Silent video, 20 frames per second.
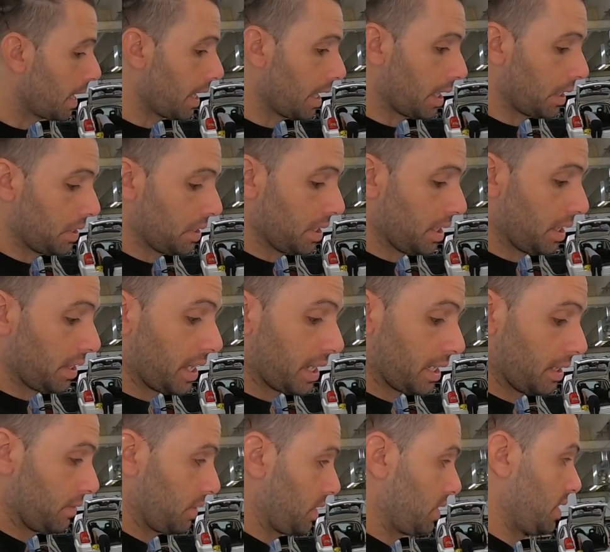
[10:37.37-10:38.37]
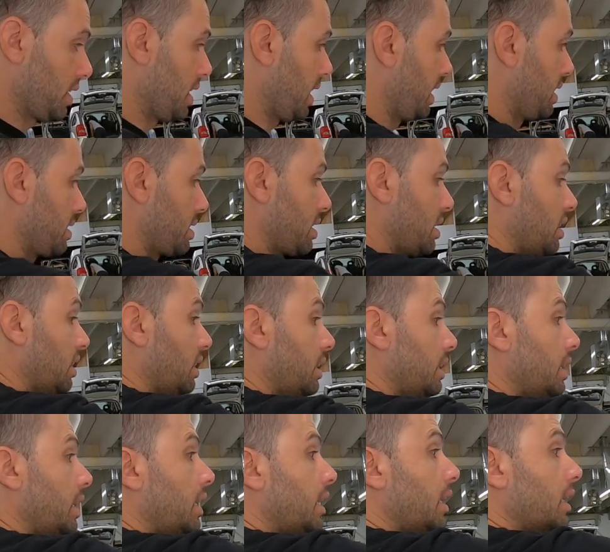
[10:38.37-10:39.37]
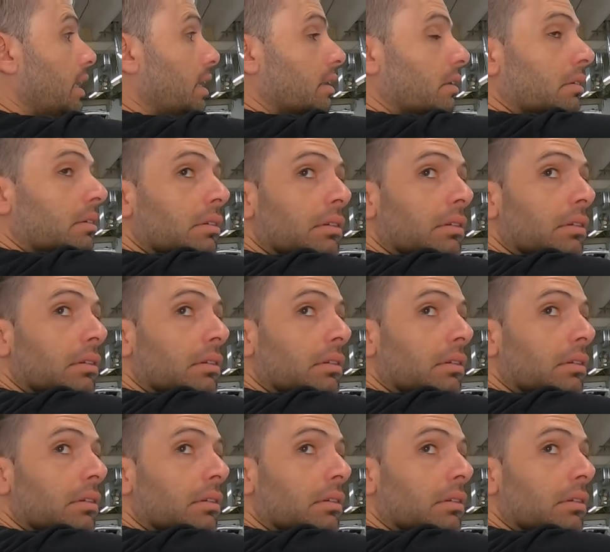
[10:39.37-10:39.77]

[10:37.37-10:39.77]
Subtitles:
And that gives us a nice clean